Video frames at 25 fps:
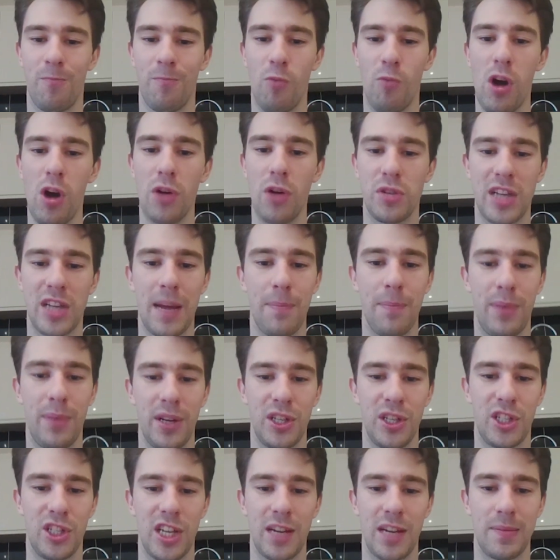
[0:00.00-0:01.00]
World
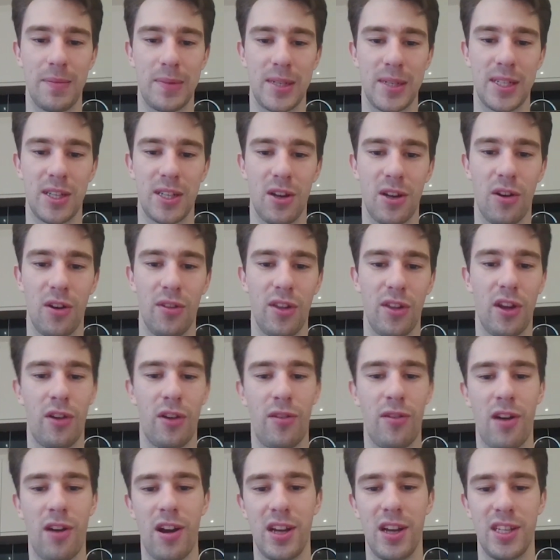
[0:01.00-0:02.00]
Championships on the
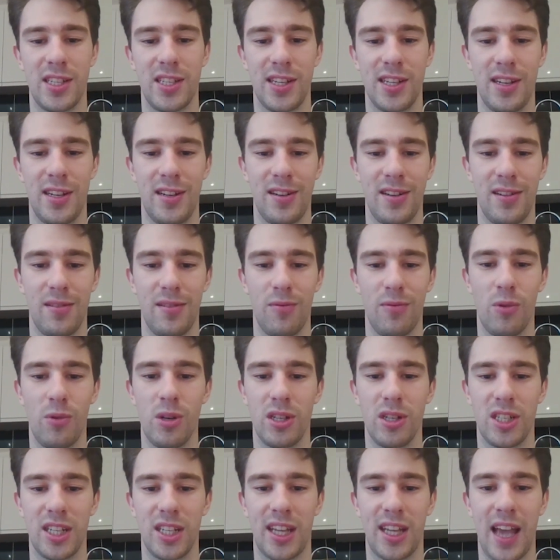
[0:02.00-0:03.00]
horizon
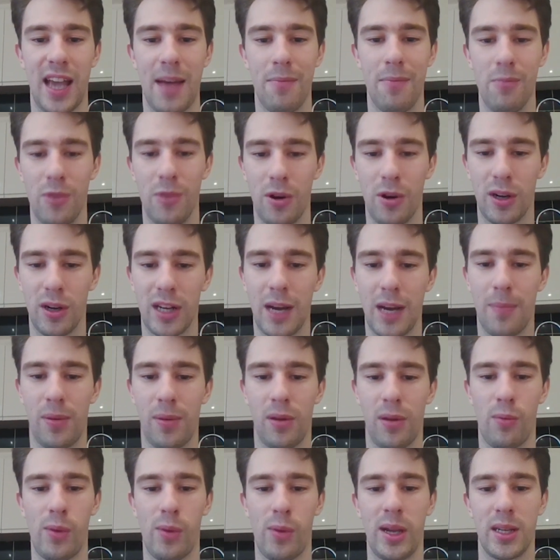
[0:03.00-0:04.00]
once again. We're a
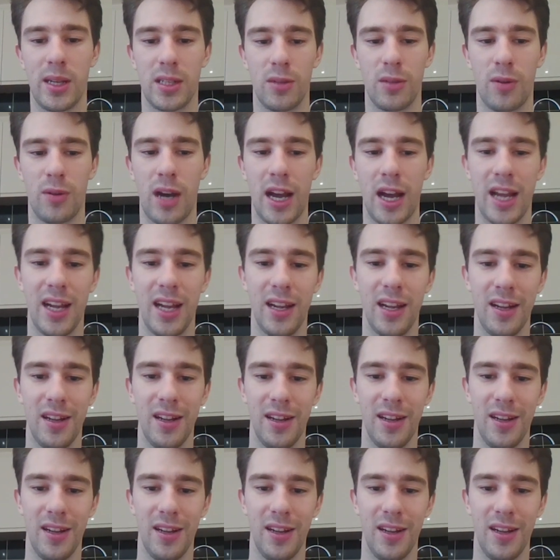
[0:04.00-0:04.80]
couple of weeks away.